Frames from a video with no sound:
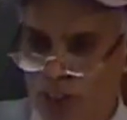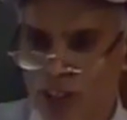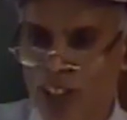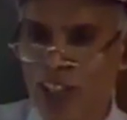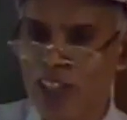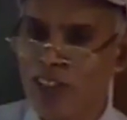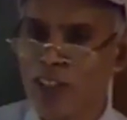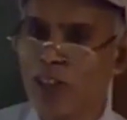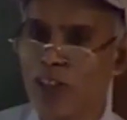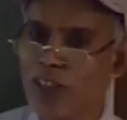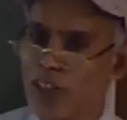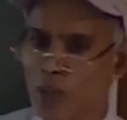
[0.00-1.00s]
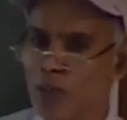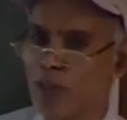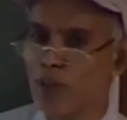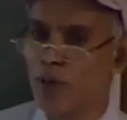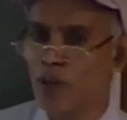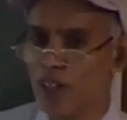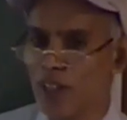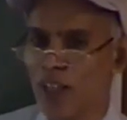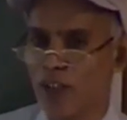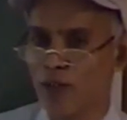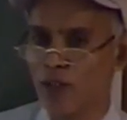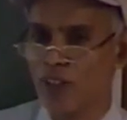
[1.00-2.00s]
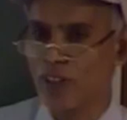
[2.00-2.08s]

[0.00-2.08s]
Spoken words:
the rest of the steps involved are actually the